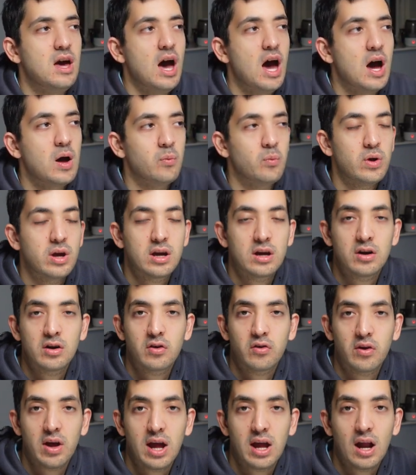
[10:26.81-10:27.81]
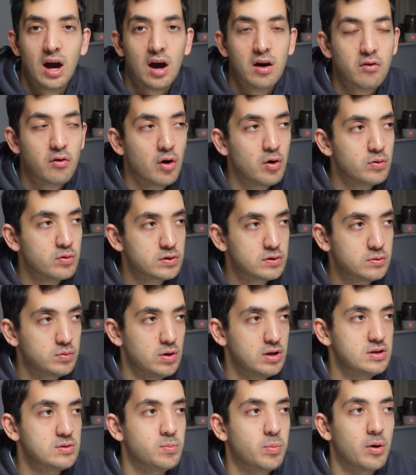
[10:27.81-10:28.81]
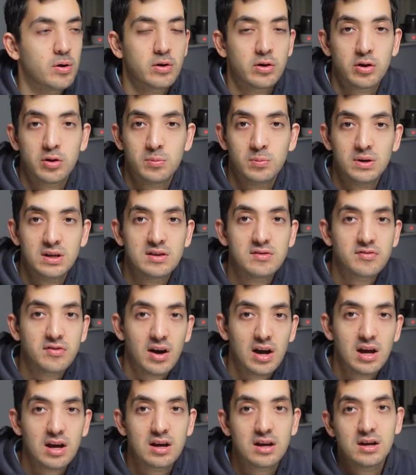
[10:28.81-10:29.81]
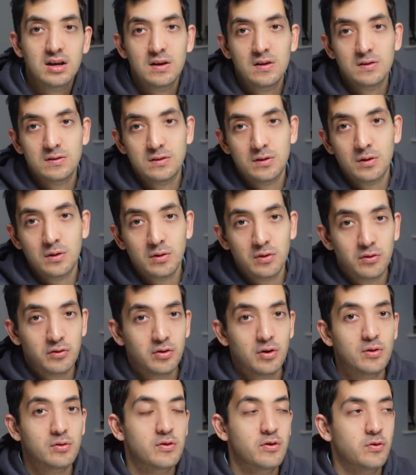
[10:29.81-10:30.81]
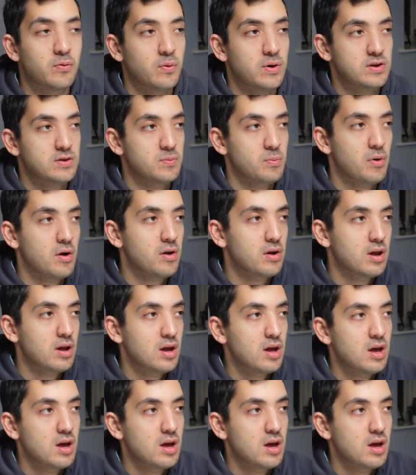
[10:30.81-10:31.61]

and we can create our own SwitchBot humidifier to control the SwitchBot.